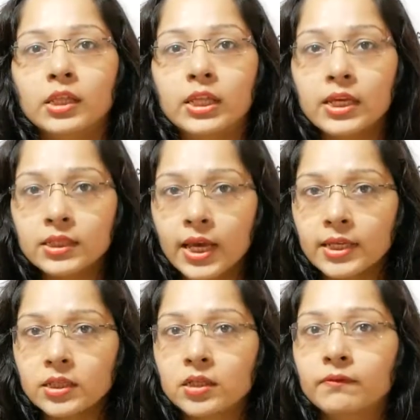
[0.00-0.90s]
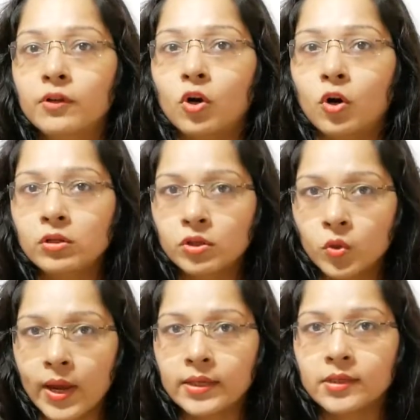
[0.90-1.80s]
These gases will
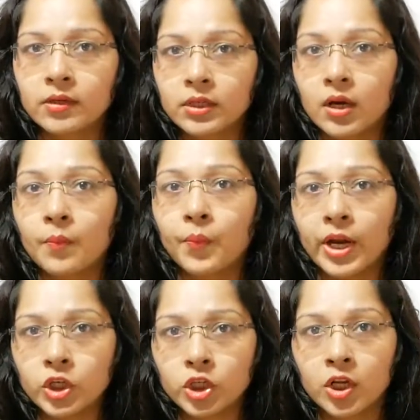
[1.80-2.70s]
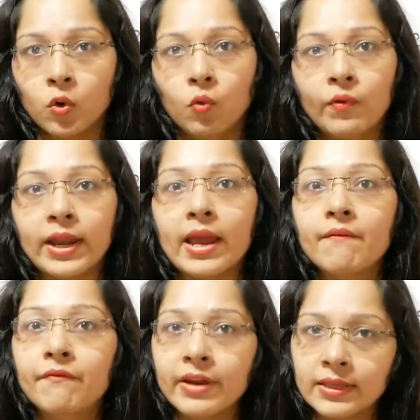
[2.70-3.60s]
also exert a pressure over
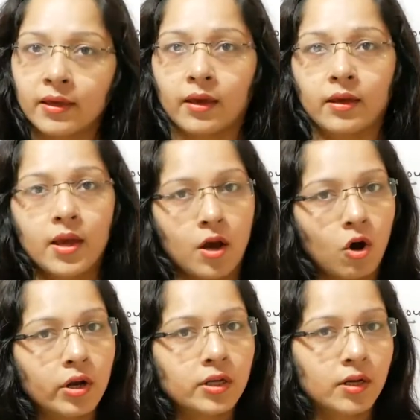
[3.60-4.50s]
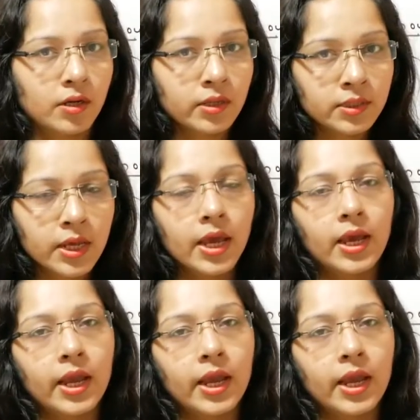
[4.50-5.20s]
everything on us,